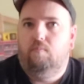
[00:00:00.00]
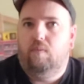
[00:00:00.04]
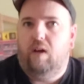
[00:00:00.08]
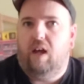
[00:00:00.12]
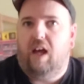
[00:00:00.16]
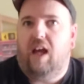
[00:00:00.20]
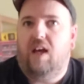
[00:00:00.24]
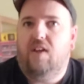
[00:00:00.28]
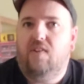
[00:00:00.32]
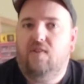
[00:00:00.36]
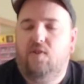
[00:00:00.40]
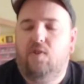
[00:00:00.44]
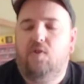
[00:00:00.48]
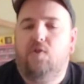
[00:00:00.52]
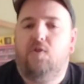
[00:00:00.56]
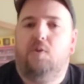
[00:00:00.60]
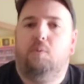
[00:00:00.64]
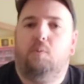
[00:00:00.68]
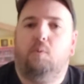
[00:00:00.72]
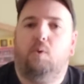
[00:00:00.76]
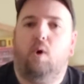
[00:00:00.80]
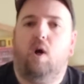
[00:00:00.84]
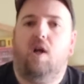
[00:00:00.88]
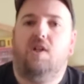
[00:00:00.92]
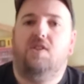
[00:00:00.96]
answer some
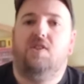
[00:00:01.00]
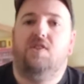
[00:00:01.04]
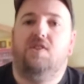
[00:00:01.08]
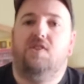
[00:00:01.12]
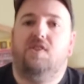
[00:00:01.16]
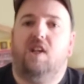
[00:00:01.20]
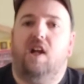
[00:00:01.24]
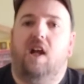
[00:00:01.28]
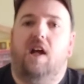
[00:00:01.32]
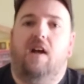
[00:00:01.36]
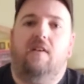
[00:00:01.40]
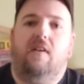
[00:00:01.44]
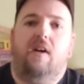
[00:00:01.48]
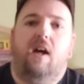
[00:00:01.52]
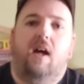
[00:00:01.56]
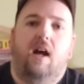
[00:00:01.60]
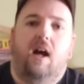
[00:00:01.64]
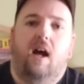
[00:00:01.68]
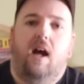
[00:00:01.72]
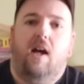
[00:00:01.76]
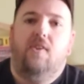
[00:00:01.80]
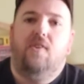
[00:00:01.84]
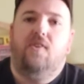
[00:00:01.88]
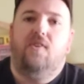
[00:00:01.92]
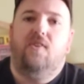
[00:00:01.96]
questions that
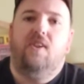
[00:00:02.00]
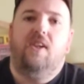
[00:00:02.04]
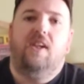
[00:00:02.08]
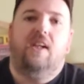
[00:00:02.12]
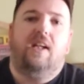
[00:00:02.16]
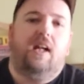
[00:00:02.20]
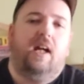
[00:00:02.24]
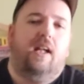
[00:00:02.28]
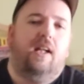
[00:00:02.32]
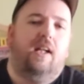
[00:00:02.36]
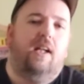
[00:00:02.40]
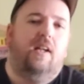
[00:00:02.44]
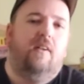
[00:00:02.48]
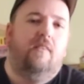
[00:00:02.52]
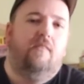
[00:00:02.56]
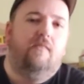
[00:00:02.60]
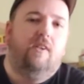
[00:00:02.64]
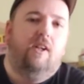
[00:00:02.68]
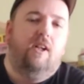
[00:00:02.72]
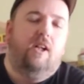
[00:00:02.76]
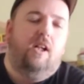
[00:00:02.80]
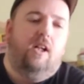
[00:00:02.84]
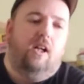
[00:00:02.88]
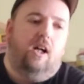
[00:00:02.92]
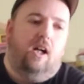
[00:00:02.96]
I see kind
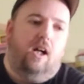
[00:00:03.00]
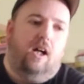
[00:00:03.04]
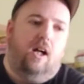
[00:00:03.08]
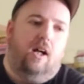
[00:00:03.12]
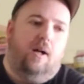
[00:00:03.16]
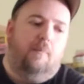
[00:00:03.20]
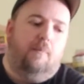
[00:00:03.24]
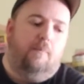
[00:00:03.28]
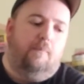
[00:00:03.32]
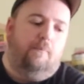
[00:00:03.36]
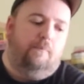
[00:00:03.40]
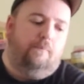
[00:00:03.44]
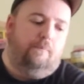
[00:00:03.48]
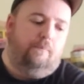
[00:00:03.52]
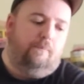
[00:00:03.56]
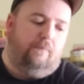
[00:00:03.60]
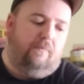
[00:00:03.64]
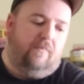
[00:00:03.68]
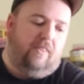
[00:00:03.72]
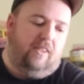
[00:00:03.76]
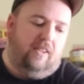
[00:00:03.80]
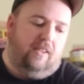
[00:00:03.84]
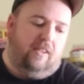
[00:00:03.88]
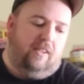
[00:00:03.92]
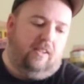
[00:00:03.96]
of
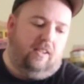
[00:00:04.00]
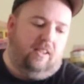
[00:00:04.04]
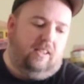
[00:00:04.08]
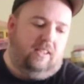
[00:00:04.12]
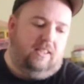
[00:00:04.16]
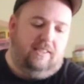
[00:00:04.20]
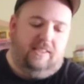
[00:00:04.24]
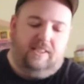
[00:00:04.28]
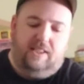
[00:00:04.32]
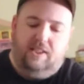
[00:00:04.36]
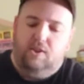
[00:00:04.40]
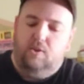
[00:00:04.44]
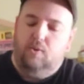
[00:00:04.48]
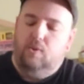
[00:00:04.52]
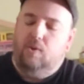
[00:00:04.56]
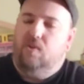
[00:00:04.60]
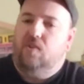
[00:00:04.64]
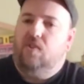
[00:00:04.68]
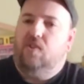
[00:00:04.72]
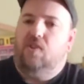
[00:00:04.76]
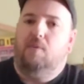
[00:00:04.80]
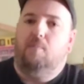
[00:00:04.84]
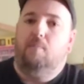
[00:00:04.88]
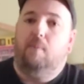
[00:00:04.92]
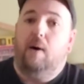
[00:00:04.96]

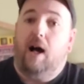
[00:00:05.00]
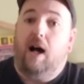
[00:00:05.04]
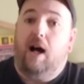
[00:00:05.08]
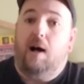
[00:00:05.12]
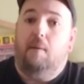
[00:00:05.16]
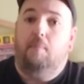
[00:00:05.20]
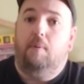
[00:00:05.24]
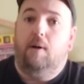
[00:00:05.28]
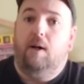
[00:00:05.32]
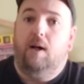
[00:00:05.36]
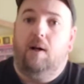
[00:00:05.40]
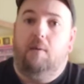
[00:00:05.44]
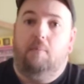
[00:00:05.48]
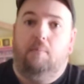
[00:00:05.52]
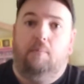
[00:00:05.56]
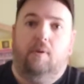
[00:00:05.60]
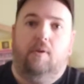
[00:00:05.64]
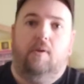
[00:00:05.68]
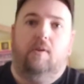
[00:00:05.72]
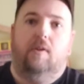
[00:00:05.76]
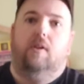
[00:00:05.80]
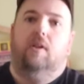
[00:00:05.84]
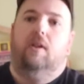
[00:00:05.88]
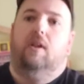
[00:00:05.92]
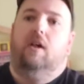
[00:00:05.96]
continuously pop up
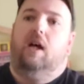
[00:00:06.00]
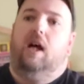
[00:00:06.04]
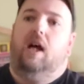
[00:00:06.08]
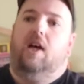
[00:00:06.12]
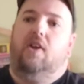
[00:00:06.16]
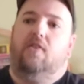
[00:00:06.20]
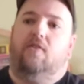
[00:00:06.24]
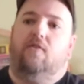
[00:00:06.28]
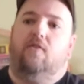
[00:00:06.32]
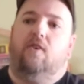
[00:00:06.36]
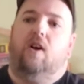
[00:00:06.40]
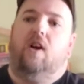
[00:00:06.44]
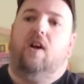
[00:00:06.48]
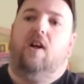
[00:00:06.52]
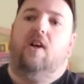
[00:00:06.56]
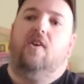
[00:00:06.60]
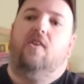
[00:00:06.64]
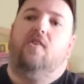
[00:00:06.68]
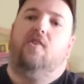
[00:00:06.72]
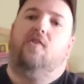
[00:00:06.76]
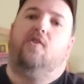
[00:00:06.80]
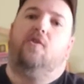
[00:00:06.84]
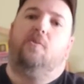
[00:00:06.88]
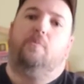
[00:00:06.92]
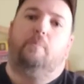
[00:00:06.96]
as far
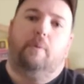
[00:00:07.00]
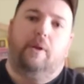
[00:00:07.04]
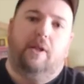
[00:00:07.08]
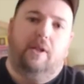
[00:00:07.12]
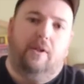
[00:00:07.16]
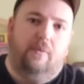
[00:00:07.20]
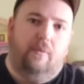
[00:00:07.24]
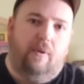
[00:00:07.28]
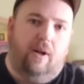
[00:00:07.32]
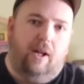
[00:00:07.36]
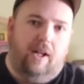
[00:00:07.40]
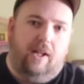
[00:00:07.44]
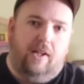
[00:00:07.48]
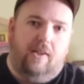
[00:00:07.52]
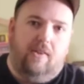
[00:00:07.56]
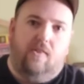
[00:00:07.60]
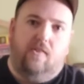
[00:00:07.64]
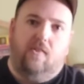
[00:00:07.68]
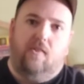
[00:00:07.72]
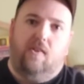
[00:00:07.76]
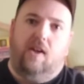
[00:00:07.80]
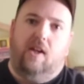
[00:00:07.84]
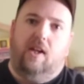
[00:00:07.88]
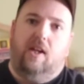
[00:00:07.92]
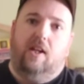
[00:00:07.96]
as speed rates,
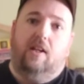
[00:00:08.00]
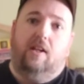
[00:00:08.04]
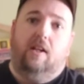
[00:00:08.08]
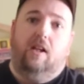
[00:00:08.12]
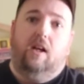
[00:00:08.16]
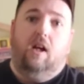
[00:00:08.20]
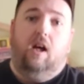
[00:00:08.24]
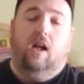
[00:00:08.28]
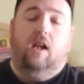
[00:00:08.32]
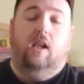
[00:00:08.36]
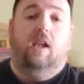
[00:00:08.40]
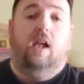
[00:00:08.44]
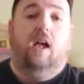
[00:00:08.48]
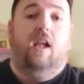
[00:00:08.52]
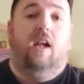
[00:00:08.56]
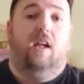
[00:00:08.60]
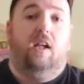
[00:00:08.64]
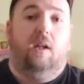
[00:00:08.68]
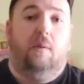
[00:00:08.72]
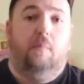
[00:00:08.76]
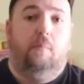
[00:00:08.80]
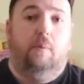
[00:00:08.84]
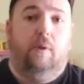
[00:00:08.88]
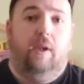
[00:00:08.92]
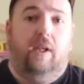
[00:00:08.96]
and a lot of
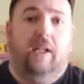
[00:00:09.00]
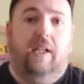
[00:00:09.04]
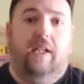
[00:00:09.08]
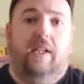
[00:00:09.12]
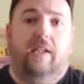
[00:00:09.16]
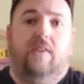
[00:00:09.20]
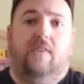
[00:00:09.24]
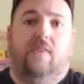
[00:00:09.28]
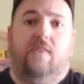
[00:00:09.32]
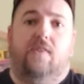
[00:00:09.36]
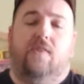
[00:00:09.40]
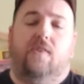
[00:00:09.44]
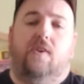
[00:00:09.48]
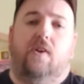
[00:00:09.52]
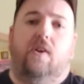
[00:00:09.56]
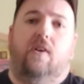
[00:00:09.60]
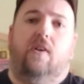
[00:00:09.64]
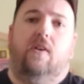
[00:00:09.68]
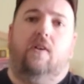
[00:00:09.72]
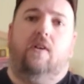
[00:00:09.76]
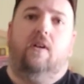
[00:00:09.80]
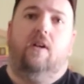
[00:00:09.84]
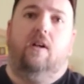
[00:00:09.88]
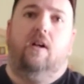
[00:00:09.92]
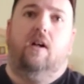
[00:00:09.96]
complaints,
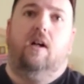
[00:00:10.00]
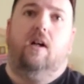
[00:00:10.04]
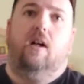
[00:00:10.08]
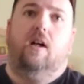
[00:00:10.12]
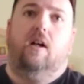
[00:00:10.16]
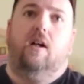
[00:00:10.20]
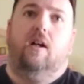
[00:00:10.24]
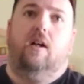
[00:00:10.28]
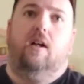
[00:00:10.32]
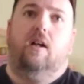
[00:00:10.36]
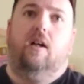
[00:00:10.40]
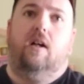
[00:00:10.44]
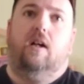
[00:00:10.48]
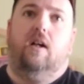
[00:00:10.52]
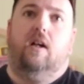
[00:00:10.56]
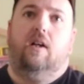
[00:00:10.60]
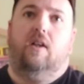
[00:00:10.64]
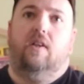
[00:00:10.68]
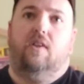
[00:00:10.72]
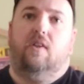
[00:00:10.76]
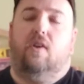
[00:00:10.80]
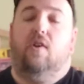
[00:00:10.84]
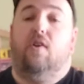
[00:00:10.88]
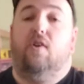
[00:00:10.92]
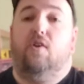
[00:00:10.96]

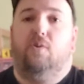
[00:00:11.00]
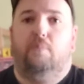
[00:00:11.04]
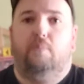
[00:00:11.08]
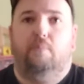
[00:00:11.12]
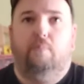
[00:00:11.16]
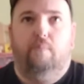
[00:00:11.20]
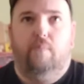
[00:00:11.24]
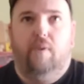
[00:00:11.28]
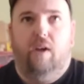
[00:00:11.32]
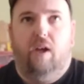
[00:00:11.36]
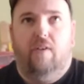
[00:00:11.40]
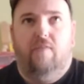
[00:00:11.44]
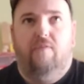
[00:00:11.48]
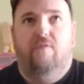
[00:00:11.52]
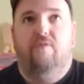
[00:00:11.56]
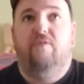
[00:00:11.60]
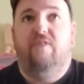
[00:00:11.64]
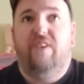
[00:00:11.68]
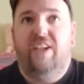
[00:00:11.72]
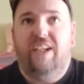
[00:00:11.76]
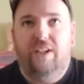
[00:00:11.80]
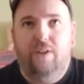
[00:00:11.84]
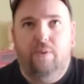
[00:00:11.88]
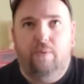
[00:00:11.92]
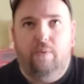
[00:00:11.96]
or
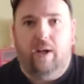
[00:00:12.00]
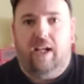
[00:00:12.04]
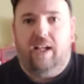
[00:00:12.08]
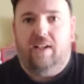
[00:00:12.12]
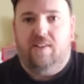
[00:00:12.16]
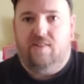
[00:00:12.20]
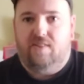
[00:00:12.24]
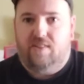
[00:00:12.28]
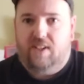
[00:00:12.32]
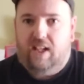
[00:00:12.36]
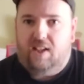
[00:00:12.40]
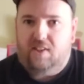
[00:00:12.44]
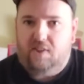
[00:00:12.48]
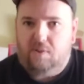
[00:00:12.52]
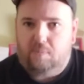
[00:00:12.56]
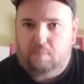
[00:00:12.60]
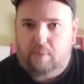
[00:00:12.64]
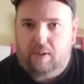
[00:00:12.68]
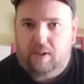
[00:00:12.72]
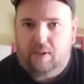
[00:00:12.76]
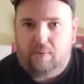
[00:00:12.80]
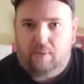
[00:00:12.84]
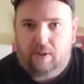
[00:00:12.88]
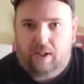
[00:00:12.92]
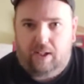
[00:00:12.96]
feed rates, not
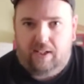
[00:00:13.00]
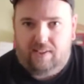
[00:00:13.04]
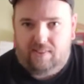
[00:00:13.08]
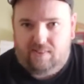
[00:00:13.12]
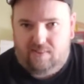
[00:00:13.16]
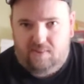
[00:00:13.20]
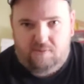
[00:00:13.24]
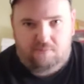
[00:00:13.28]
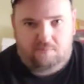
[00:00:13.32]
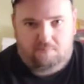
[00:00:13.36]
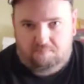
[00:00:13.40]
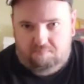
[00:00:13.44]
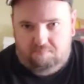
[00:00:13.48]
speed rates.